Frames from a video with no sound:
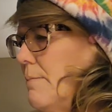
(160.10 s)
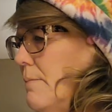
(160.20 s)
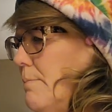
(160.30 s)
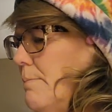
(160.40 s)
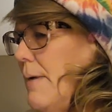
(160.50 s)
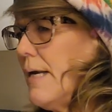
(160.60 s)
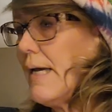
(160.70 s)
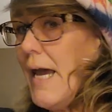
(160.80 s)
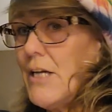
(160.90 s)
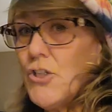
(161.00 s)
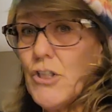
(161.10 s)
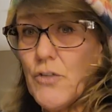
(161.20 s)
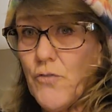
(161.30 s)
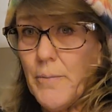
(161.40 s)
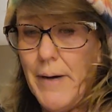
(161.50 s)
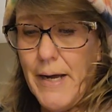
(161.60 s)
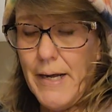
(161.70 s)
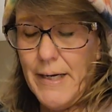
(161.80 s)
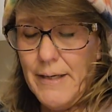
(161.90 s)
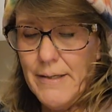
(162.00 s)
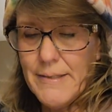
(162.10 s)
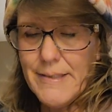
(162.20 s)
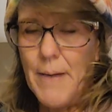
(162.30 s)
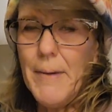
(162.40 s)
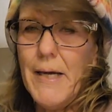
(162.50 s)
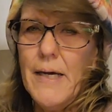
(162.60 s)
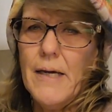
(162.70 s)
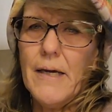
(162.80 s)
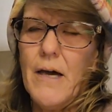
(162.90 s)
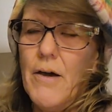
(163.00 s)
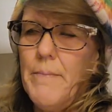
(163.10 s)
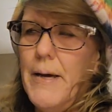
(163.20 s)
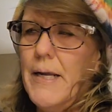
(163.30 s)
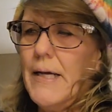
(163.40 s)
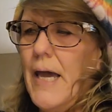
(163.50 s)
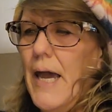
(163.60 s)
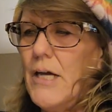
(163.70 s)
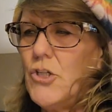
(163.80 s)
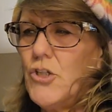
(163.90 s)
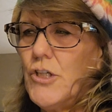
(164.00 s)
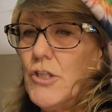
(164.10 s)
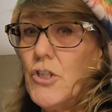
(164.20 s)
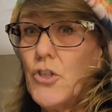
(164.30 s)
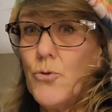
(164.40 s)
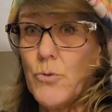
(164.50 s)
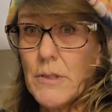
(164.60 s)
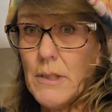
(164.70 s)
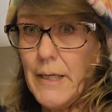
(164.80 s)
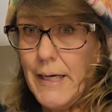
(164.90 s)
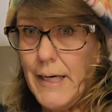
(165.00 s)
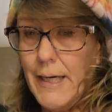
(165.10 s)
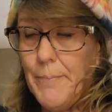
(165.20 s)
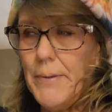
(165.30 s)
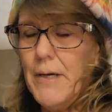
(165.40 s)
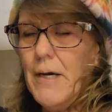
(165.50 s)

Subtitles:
medications for my stomach, medications to sleep,